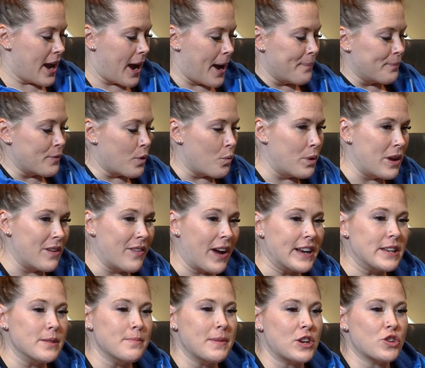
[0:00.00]
Um, we've
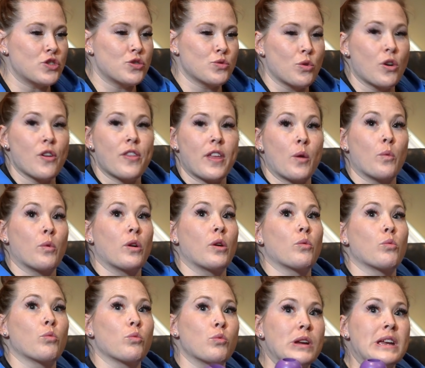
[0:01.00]
had to make sure that we're
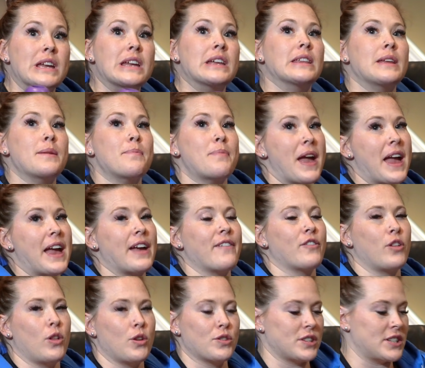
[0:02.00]
really paying
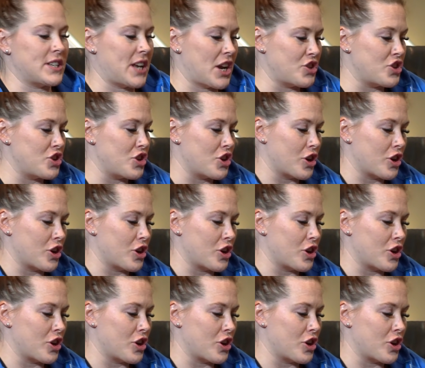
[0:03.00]
close attention to